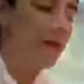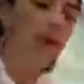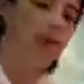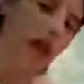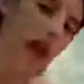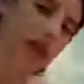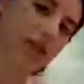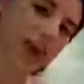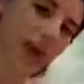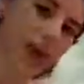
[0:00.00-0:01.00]
of the can of
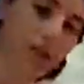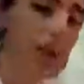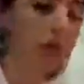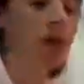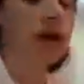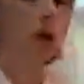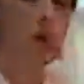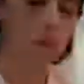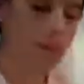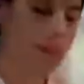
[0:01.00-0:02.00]
tomatoes.
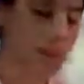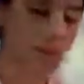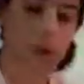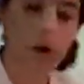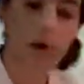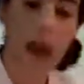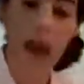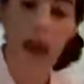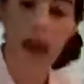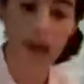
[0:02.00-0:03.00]
We're going to be
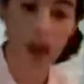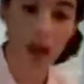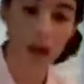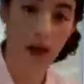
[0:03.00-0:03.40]
adding the other